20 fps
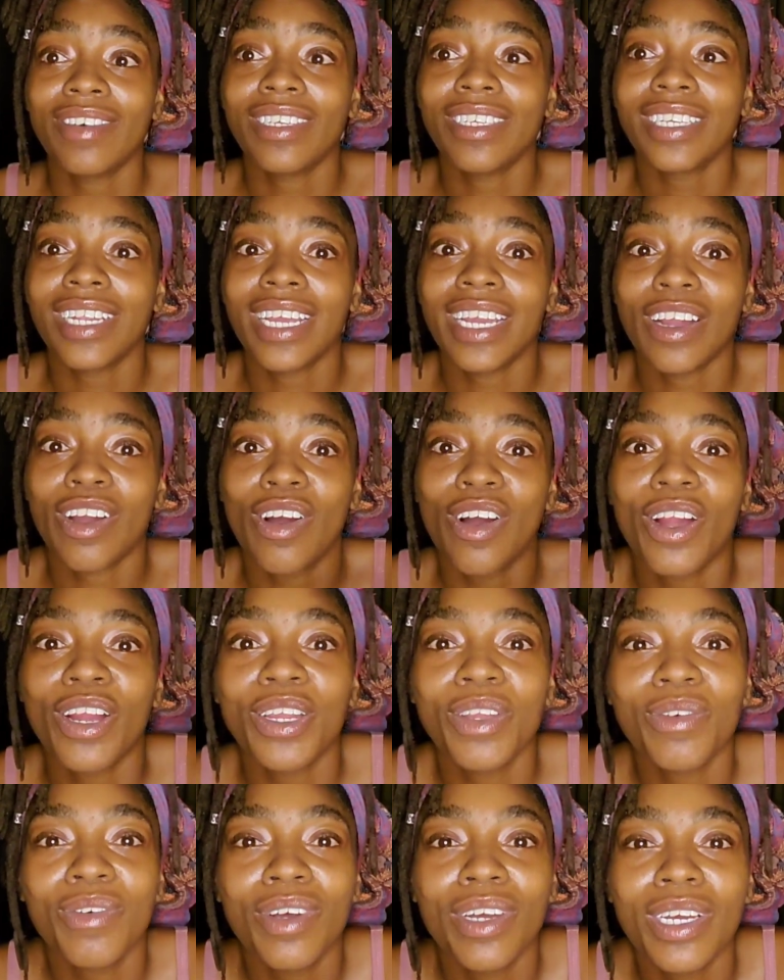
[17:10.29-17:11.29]
It's like, are
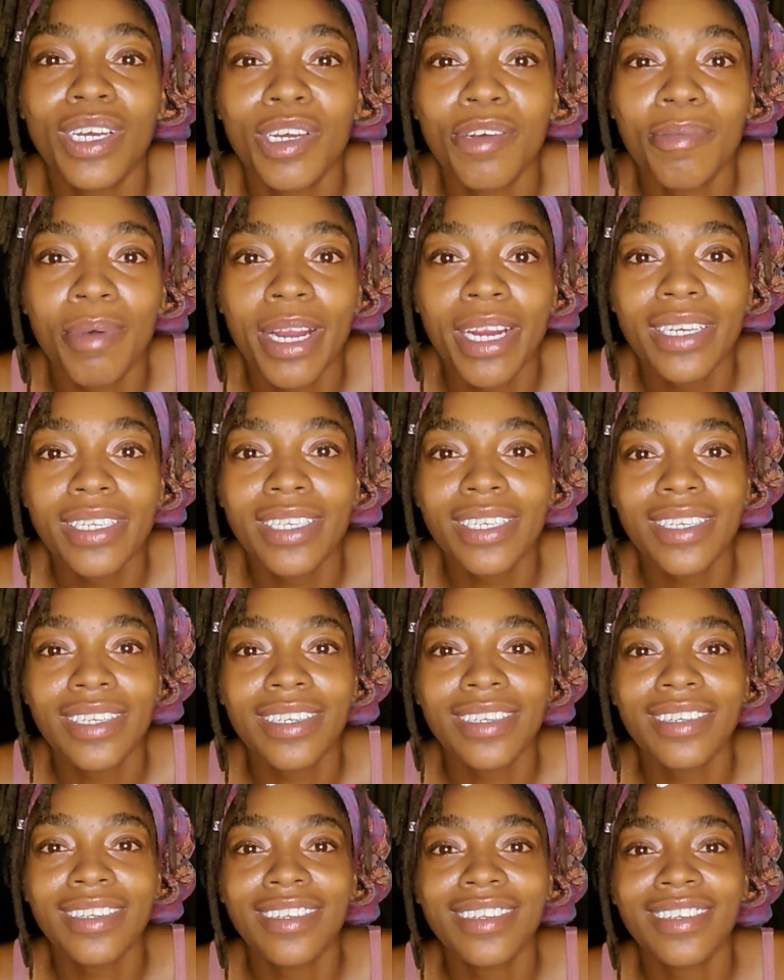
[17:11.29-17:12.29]
you a good
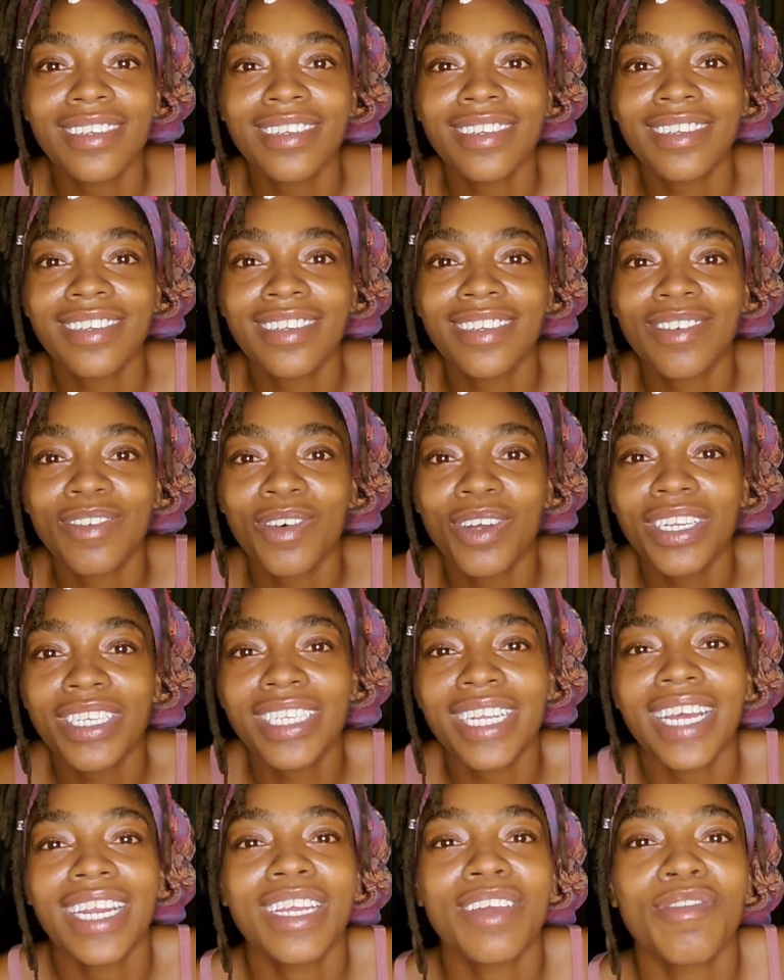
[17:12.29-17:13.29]
person? What does
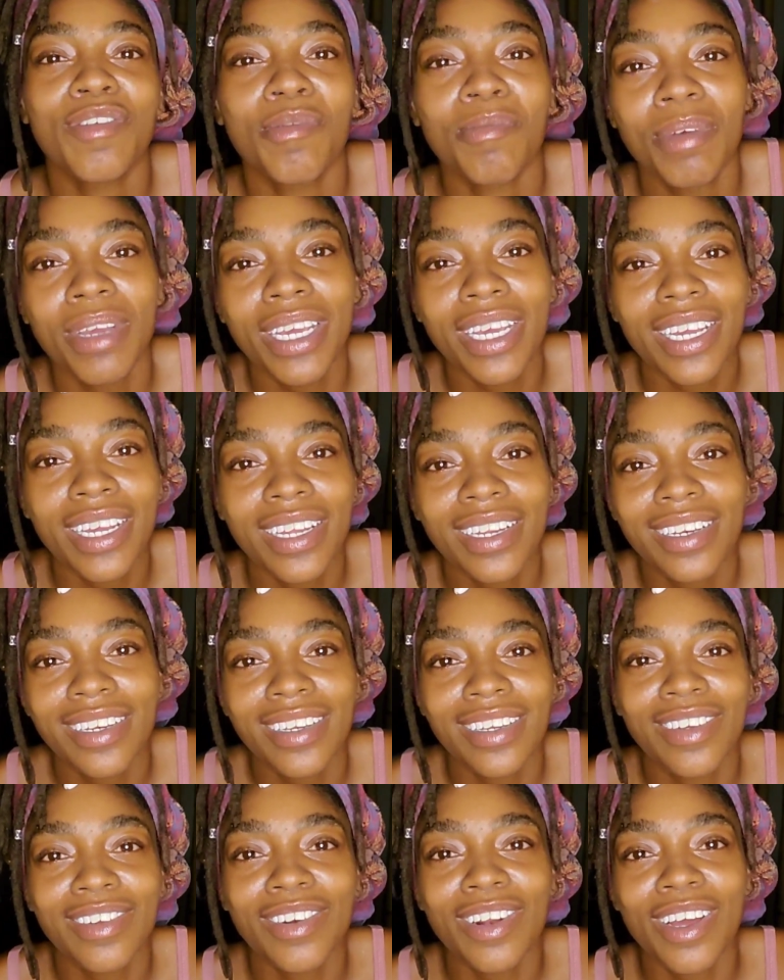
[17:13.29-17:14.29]
that even mean?
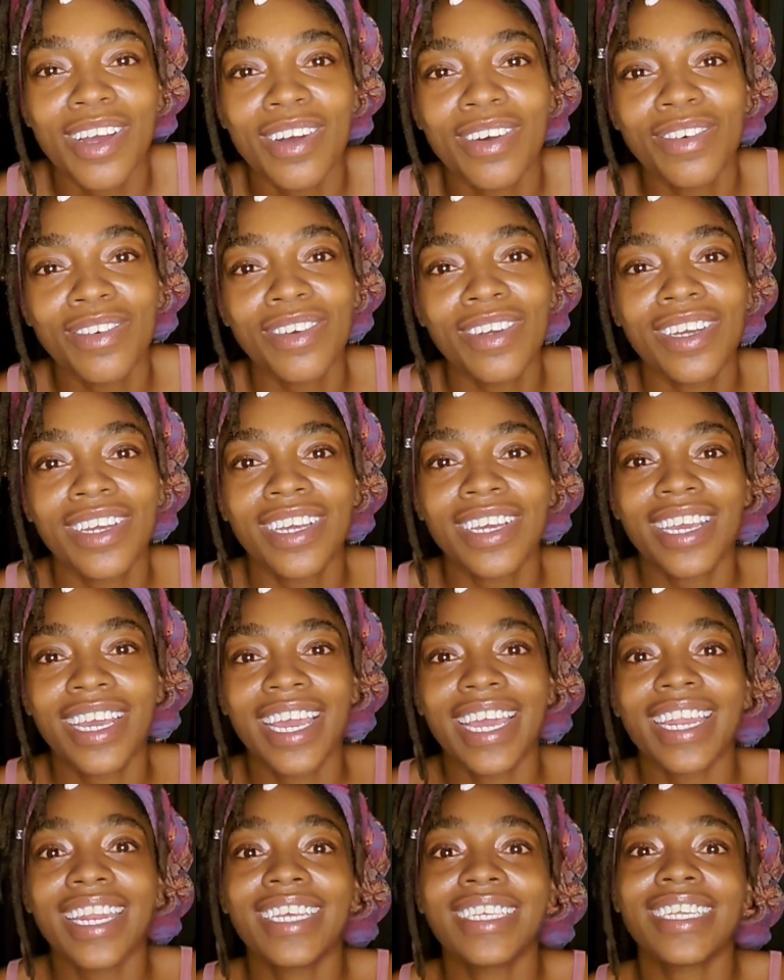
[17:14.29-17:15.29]
You know?
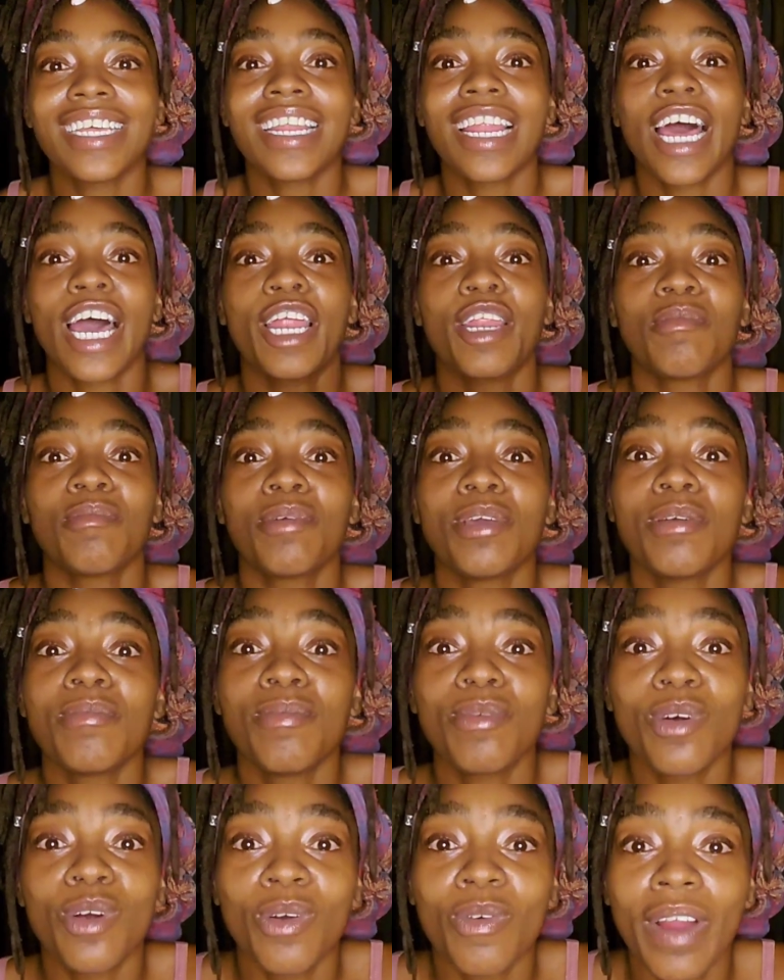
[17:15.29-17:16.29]
And it's a lot of
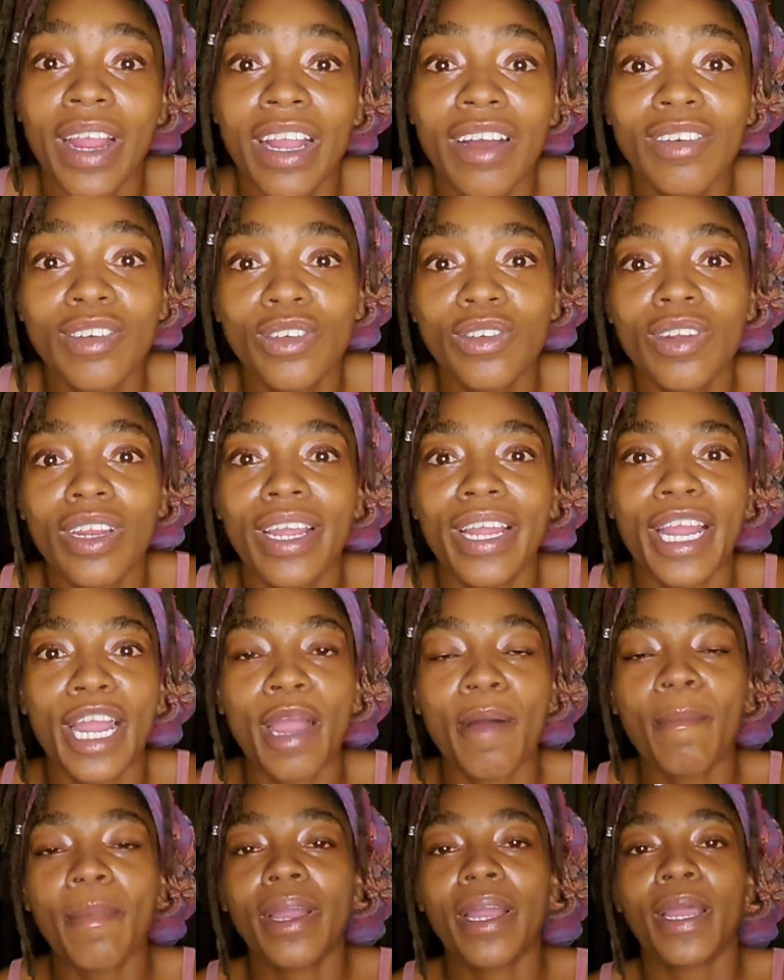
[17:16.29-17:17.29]
people around you like,
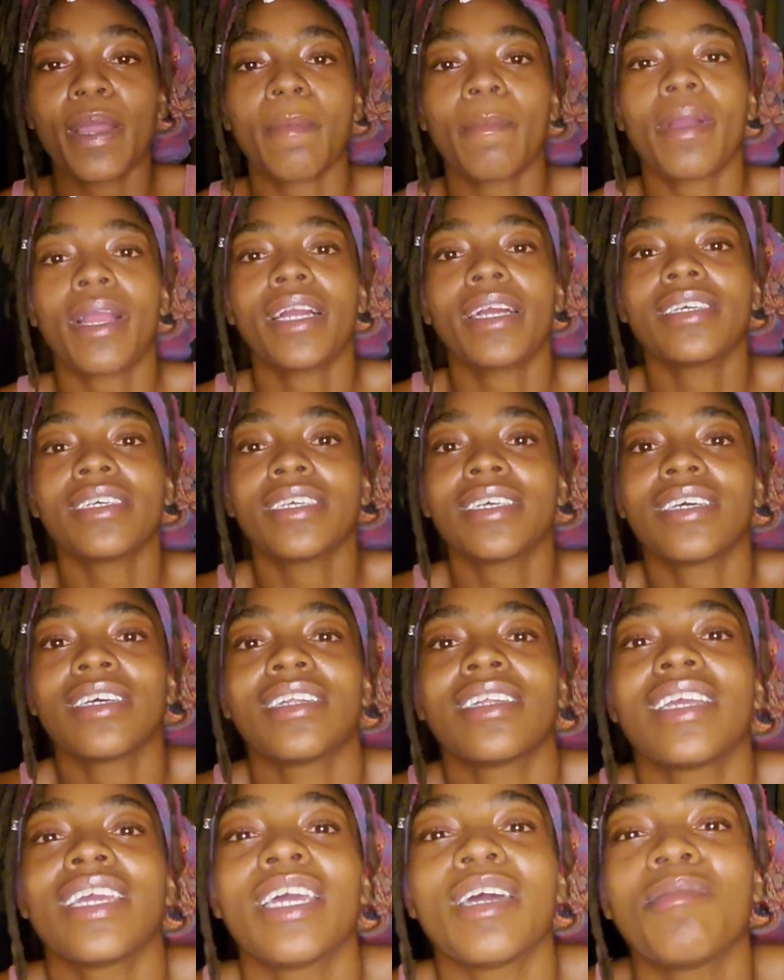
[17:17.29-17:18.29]
I'm a good
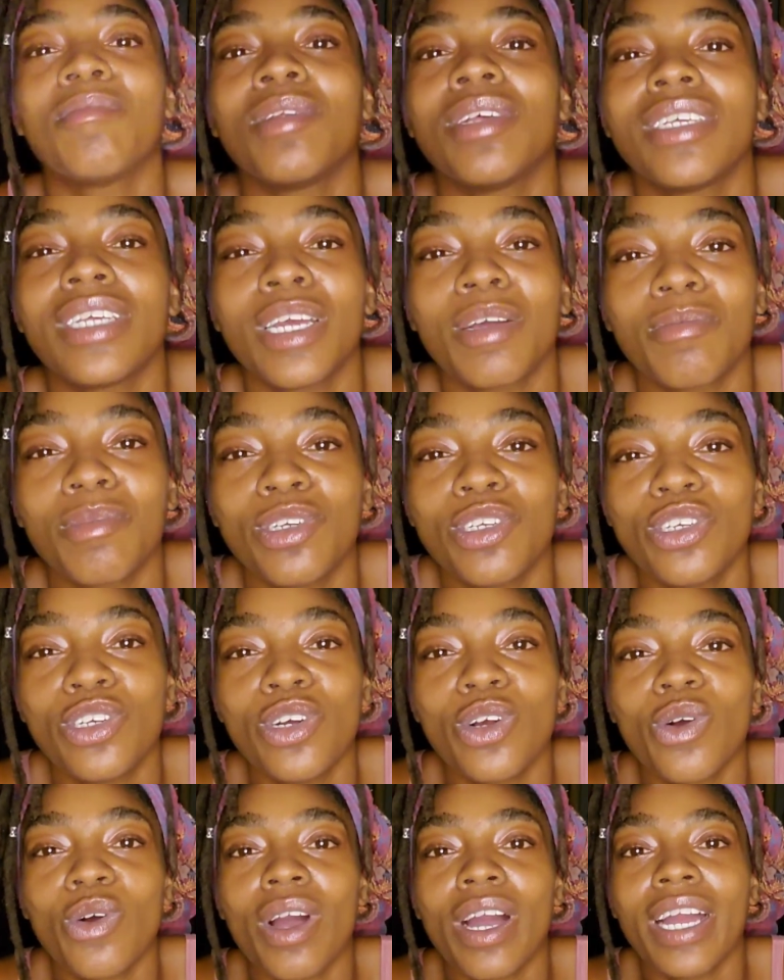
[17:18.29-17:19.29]
person. Yeah, but it's like, but you're
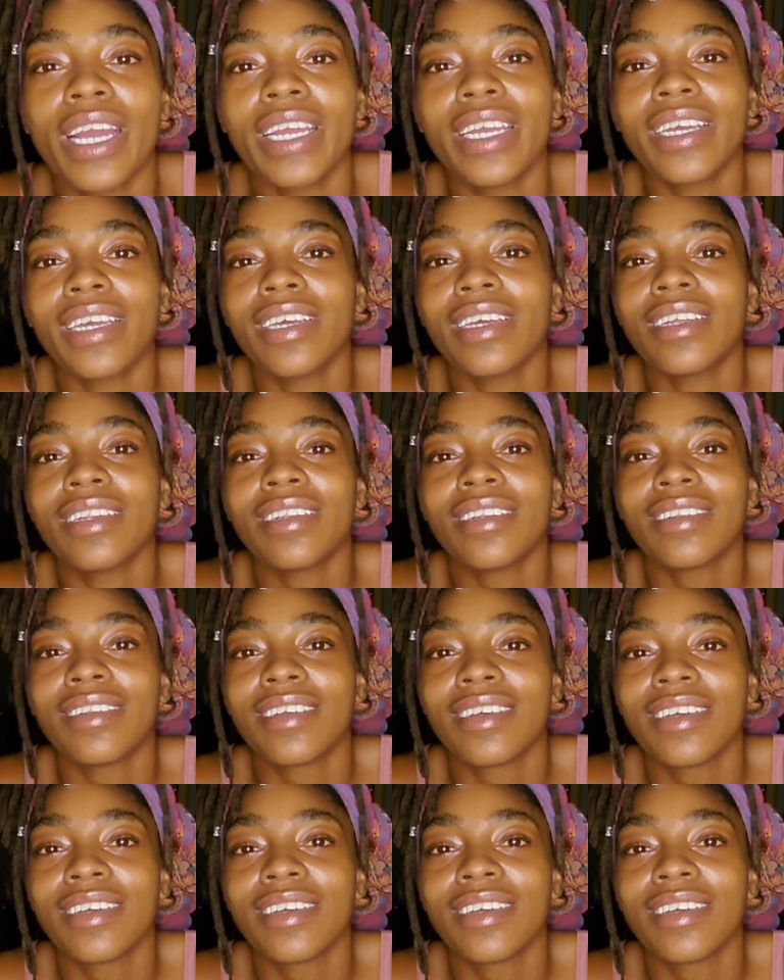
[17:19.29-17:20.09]
quiet.